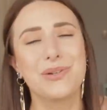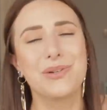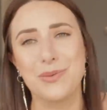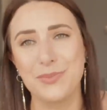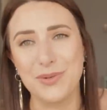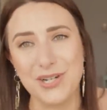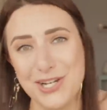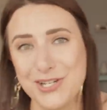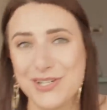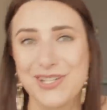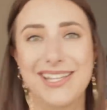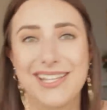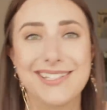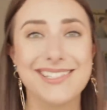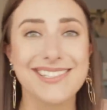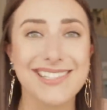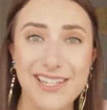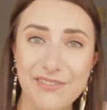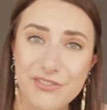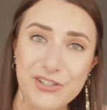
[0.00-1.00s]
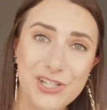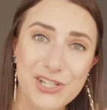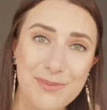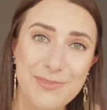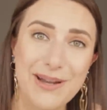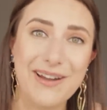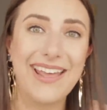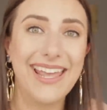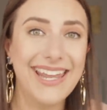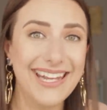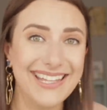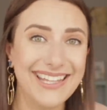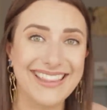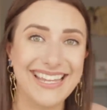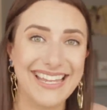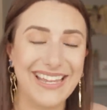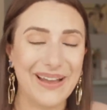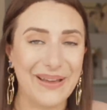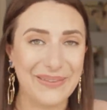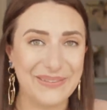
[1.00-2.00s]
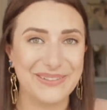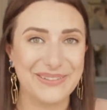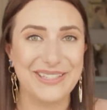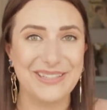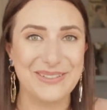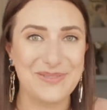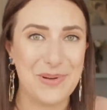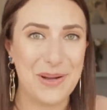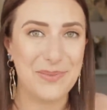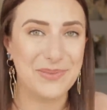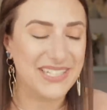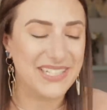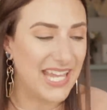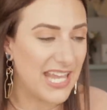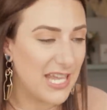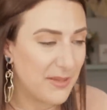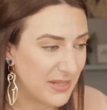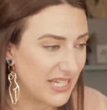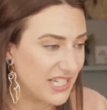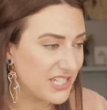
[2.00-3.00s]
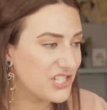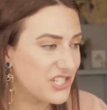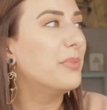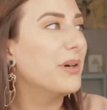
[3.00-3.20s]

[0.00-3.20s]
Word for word: corporation that doesn't give a shit about anything other than their public image,